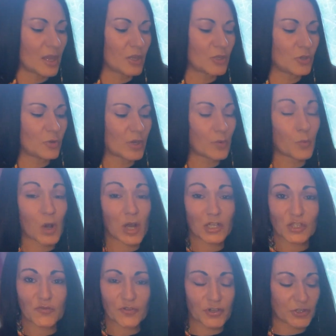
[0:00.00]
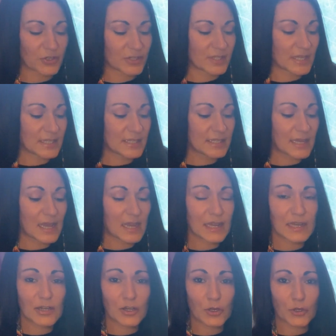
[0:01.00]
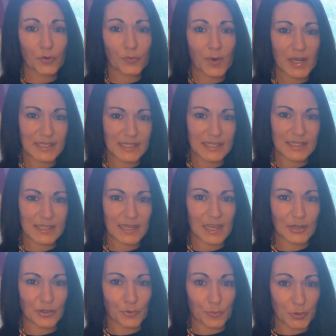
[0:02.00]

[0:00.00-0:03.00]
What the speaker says: You can watch for your sun sign, your rising sign, your